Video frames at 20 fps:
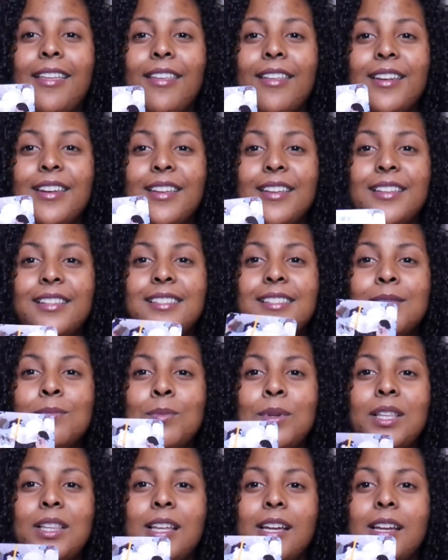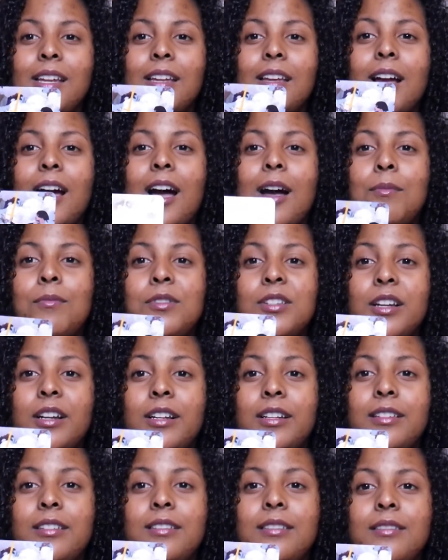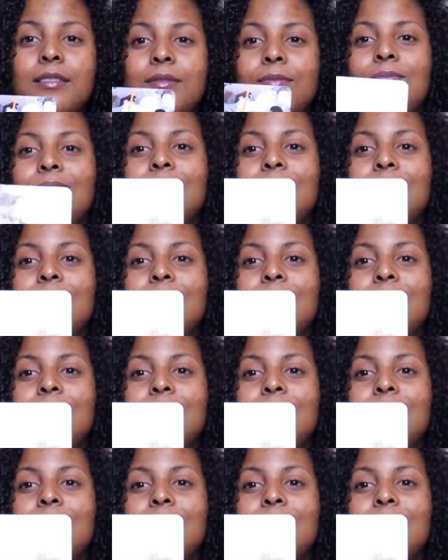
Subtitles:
it is, and be like, I'm done.